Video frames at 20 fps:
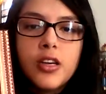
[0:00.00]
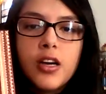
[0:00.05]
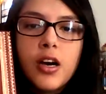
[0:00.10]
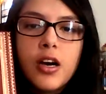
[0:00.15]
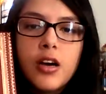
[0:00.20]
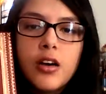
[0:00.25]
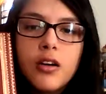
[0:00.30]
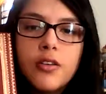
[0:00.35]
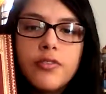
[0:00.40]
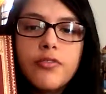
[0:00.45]

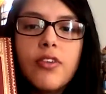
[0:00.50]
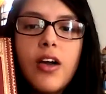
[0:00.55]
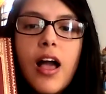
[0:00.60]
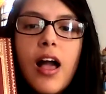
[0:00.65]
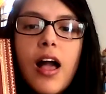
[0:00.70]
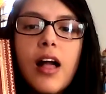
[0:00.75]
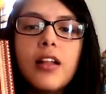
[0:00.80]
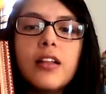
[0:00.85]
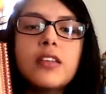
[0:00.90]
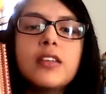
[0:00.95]
of
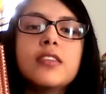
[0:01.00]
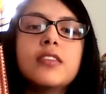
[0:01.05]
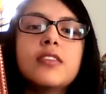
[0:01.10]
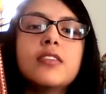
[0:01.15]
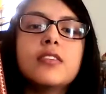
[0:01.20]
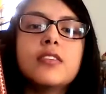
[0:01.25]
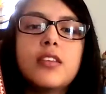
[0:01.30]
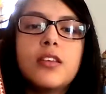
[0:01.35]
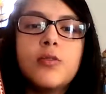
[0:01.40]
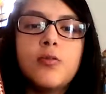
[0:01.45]
Alice
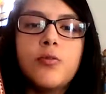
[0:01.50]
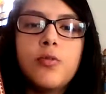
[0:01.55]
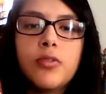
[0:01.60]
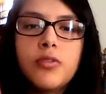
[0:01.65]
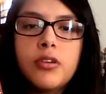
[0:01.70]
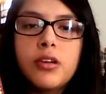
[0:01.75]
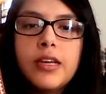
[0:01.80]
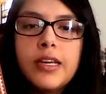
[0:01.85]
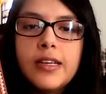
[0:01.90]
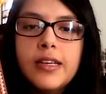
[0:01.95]
in
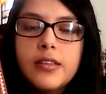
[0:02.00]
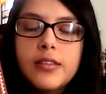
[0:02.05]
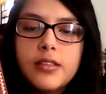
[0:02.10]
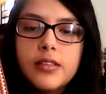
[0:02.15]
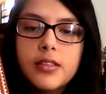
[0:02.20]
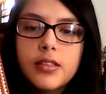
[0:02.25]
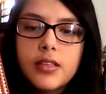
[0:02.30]
Wonderland,